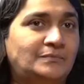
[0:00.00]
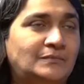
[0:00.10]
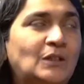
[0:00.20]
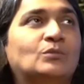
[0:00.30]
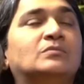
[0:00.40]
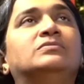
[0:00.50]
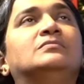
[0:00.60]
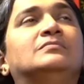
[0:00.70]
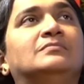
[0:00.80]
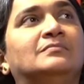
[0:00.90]
Oh,
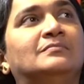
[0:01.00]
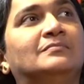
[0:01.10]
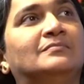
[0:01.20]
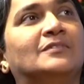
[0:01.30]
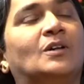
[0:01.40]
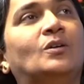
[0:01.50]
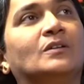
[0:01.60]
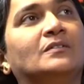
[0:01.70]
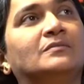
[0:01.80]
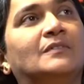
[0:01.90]

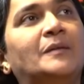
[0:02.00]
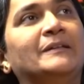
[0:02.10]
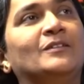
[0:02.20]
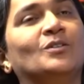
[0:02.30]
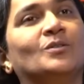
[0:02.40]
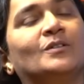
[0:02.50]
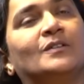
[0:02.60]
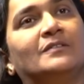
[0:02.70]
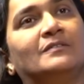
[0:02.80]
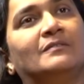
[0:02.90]
God. I mean,
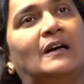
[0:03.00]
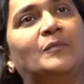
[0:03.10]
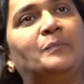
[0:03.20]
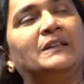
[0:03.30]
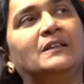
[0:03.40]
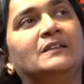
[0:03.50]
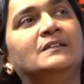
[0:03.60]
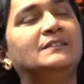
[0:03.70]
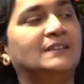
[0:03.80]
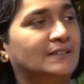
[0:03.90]
I'll pick the
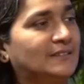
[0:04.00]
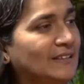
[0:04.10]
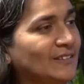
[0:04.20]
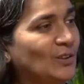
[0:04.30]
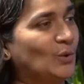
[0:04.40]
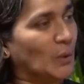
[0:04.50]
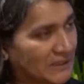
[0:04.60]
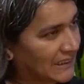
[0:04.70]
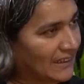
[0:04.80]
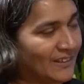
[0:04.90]
easiest and the
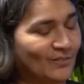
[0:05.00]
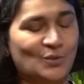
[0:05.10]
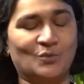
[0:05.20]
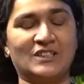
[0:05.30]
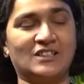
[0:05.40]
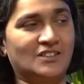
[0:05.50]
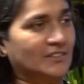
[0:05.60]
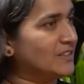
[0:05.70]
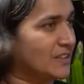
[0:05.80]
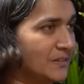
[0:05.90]
lowest hanging fruit, which is
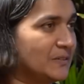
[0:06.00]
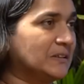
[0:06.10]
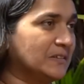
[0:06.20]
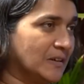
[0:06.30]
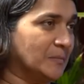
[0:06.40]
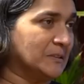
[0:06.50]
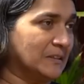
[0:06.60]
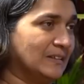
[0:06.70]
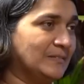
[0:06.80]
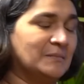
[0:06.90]
Chandrasekhar Venkataraman,
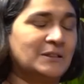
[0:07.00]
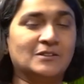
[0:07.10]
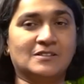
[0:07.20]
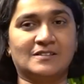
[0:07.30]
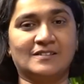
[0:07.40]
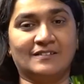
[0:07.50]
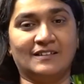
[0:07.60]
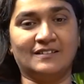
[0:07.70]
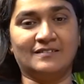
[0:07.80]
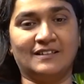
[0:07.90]
right? Because
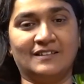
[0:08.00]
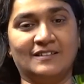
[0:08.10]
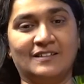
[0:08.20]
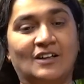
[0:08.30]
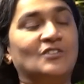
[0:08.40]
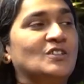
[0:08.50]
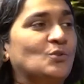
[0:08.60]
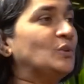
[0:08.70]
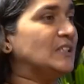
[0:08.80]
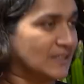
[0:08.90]
in the country's
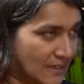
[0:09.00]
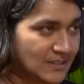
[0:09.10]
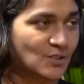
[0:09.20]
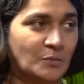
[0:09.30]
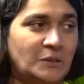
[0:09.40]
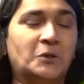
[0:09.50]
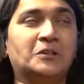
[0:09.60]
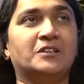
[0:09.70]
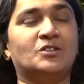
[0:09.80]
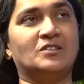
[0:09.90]
only science Nobel
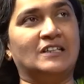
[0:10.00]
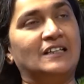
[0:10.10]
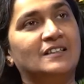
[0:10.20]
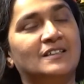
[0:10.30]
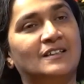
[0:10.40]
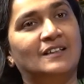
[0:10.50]
laureate to date,